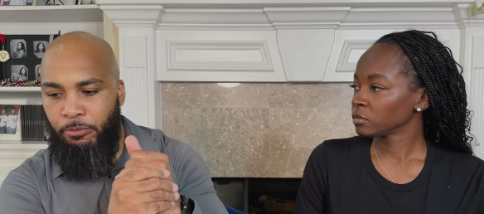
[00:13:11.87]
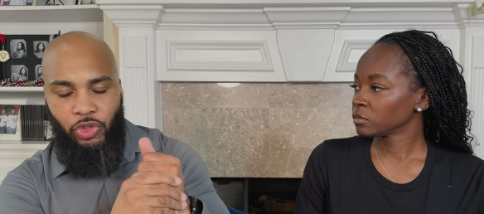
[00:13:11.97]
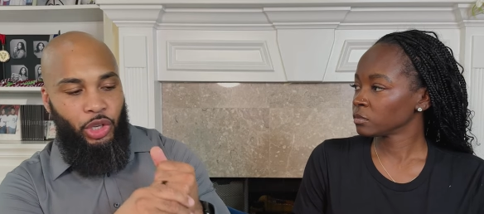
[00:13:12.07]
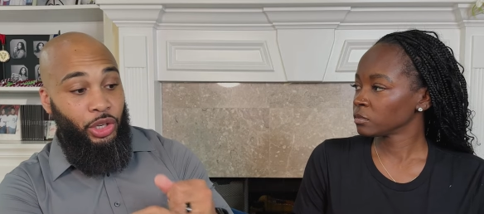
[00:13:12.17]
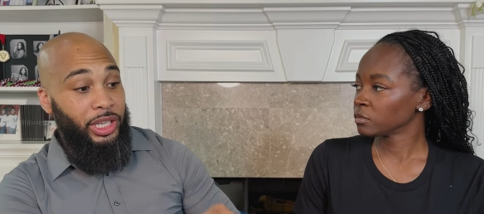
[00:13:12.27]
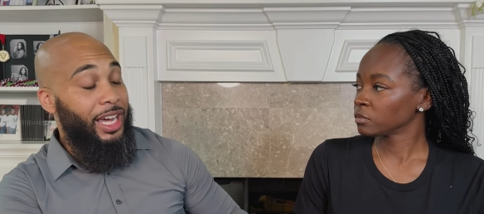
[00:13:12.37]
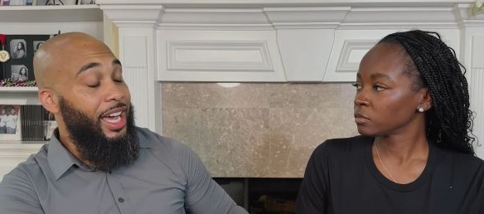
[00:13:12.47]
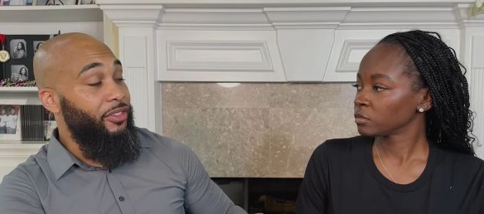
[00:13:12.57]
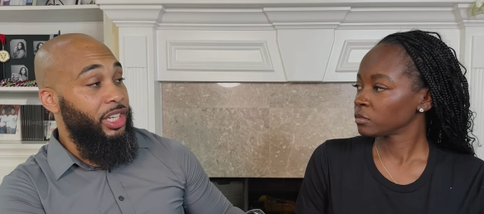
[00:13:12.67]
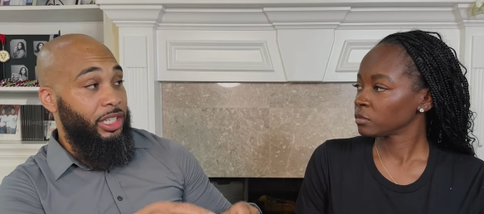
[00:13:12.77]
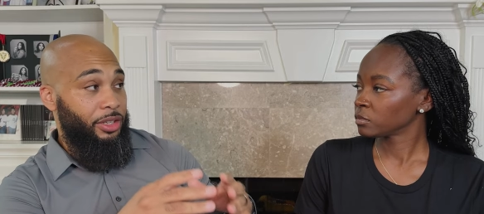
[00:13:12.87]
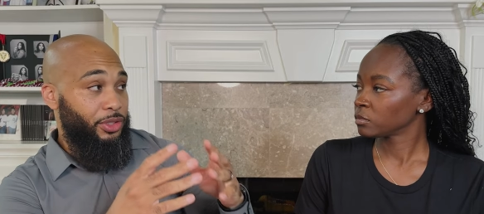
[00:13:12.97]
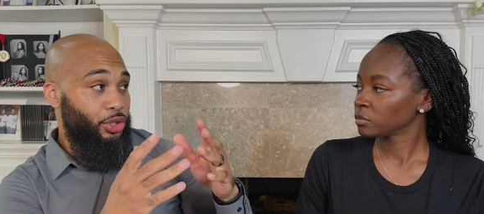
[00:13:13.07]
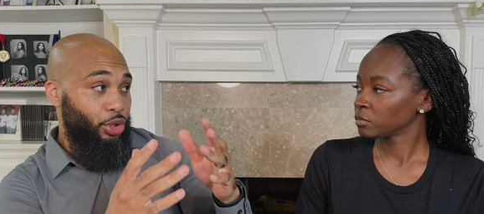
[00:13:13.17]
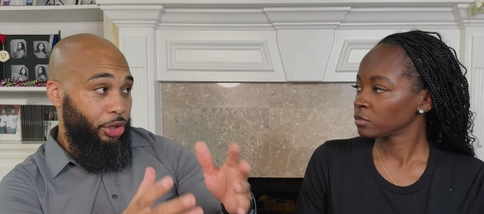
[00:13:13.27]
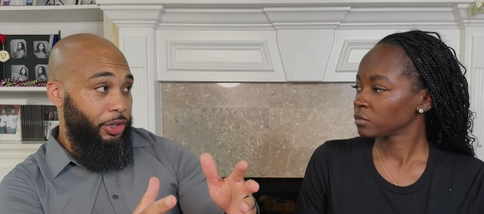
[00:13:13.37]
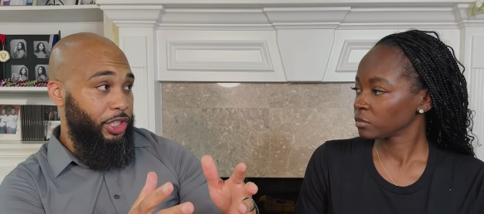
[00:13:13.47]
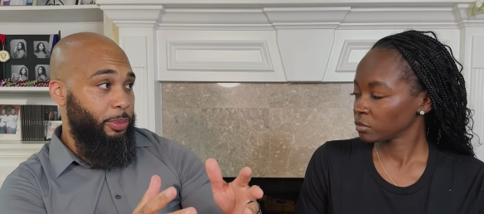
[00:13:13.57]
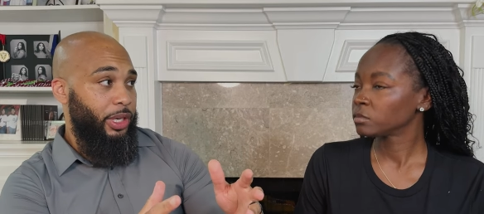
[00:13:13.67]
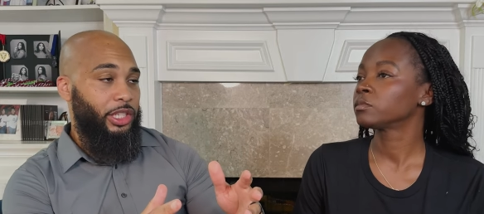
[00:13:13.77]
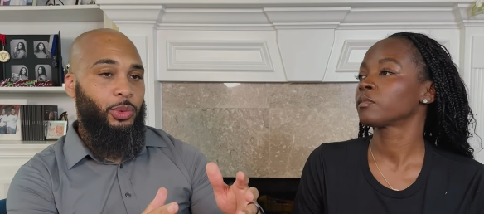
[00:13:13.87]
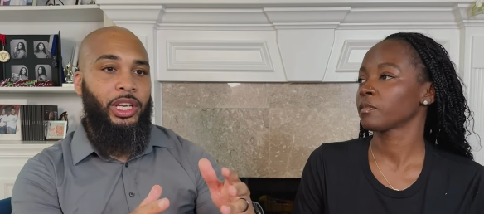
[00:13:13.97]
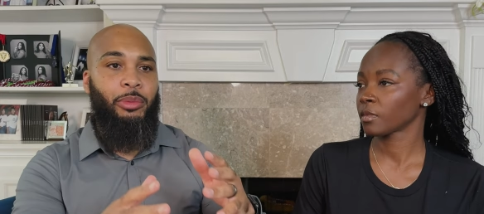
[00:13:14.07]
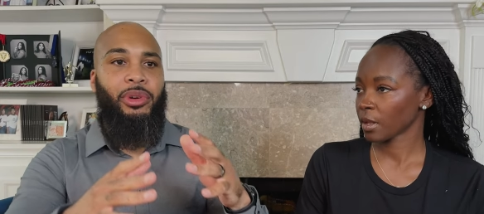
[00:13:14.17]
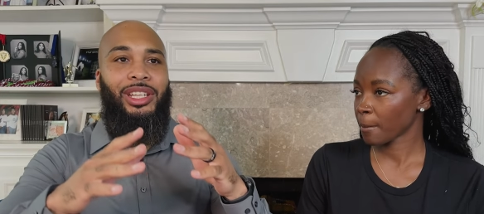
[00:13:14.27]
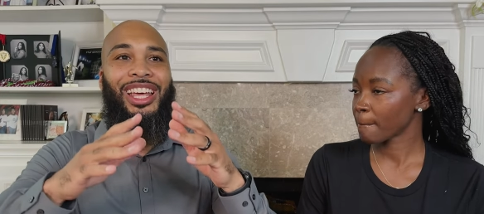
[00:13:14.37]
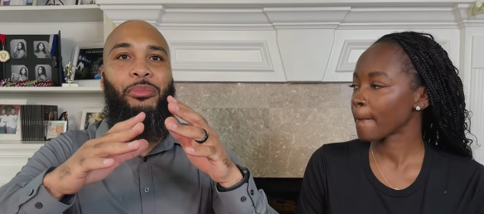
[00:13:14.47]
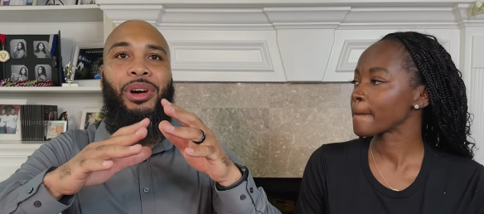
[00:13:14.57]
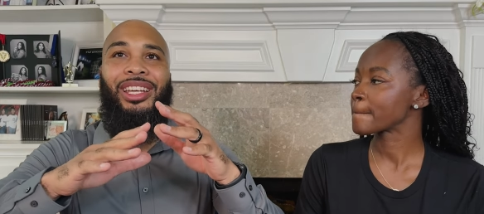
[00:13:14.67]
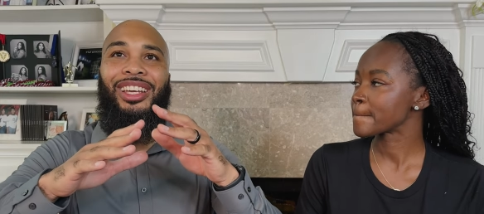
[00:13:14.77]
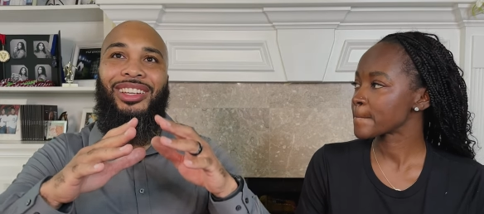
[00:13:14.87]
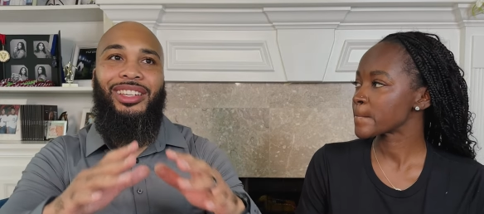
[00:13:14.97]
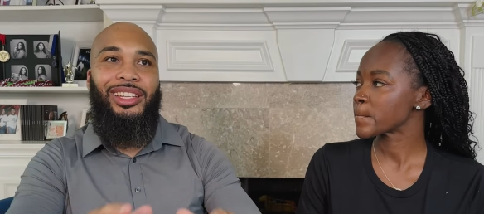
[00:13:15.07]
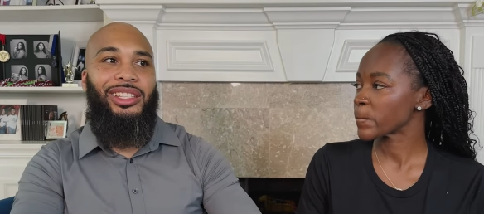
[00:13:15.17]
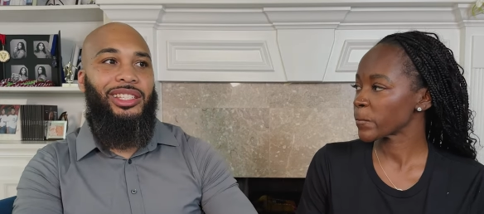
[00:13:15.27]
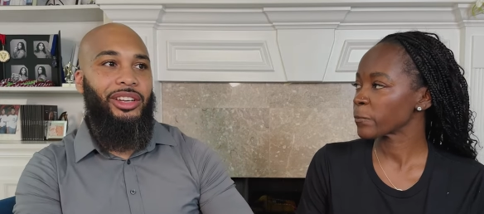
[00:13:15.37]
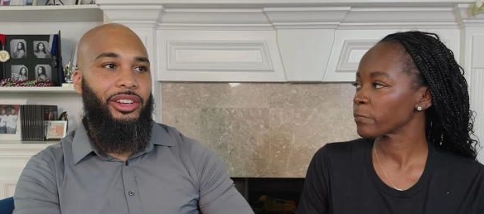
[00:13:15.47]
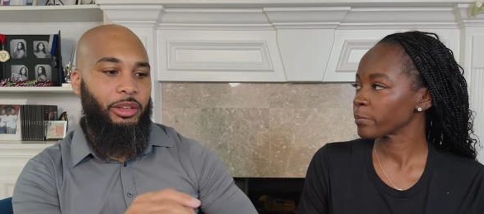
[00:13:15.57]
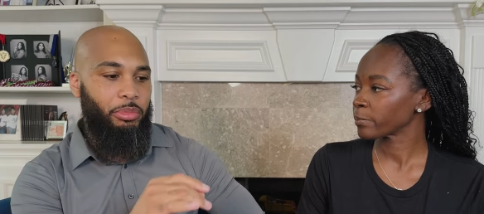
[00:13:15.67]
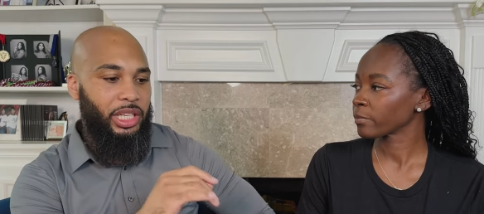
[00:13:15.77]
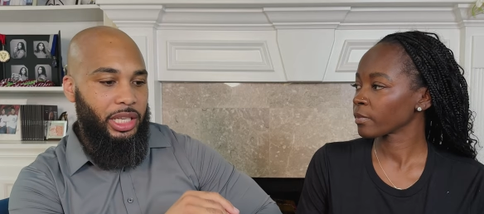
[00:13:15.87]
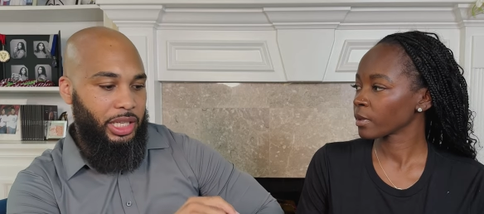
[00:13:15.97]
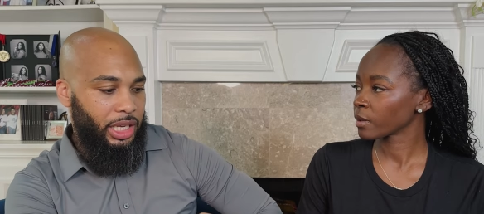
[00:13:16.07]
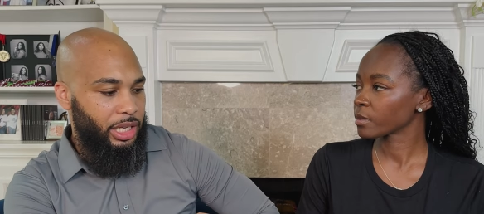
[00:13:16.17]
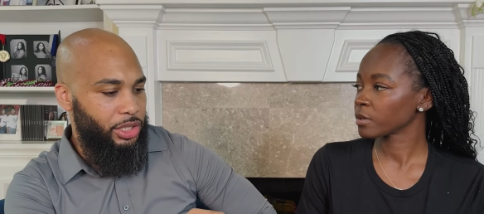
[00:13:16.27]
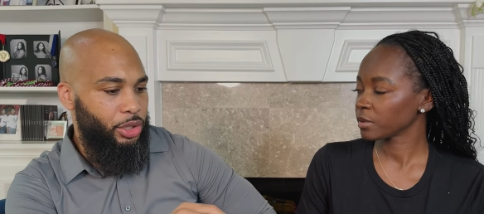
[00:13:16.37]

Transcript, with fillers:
Speaker 1: you know, not having enough storage space when they, that might not necessarily be the case.